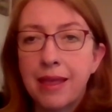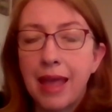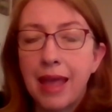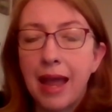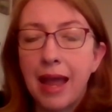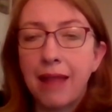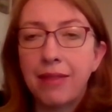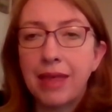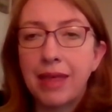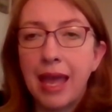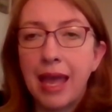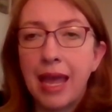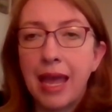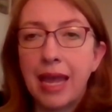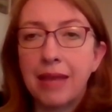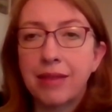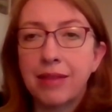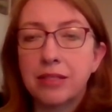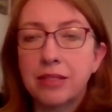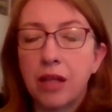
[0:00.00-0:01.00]
and the
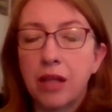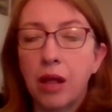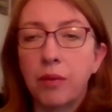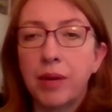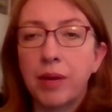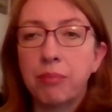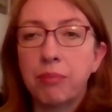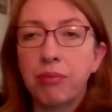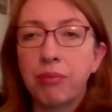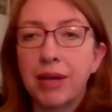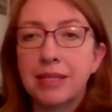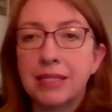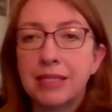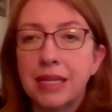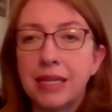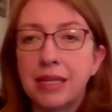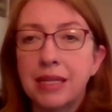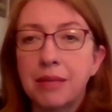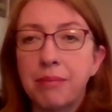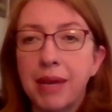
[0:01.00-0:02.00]
A that's already
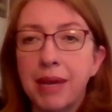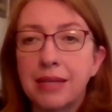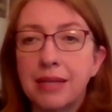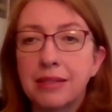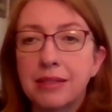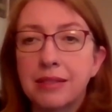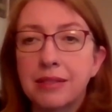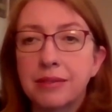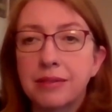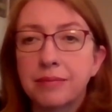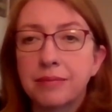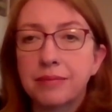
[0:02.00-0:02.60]
present in the bass.